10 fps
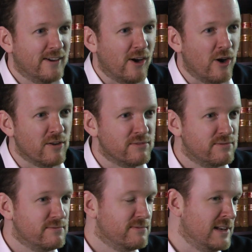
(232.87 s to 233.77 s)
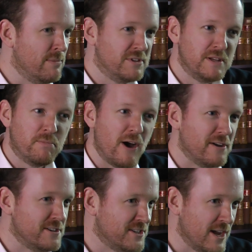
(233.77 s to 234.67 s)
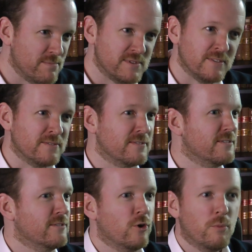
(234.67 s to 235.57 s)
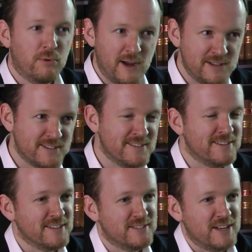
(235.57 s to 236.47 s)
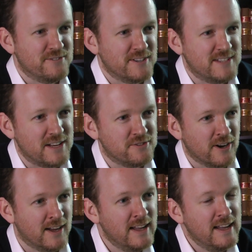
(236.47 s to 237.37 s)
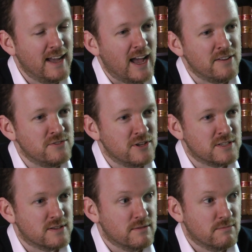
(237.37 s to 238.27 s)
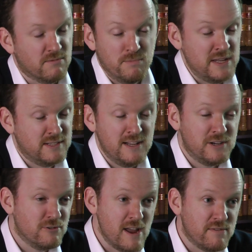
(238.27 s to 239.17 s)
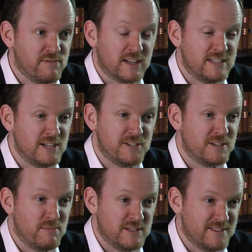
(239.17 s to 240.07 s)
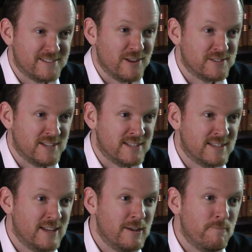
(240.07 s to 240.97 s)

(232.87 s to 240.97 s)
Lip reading: of limited partnerships and corporations and et cetera, and just basically create fictitious business losses.